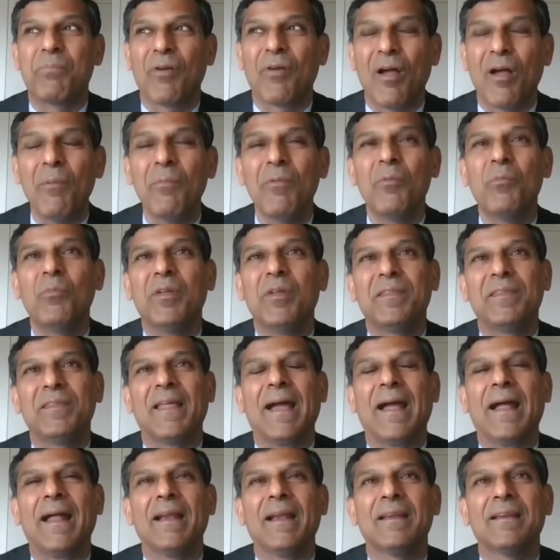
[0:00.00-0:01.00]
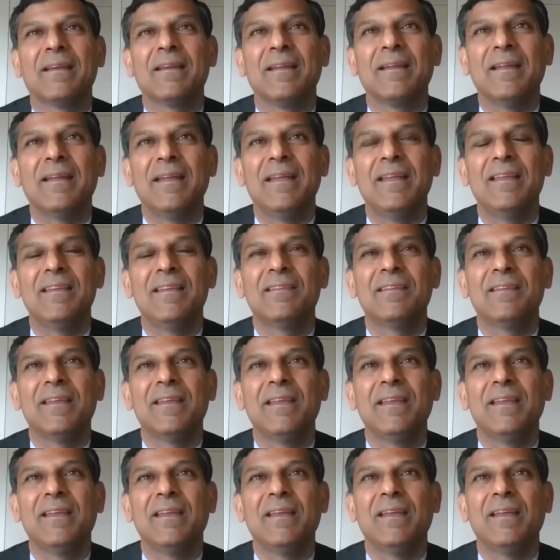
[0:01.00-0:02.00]
problem with that is
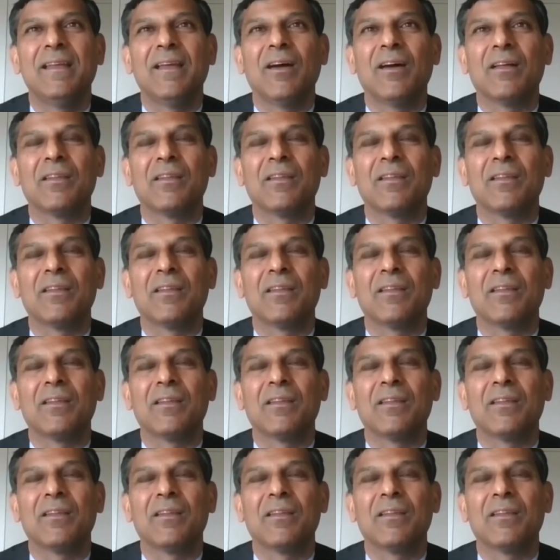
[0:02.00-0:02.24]
the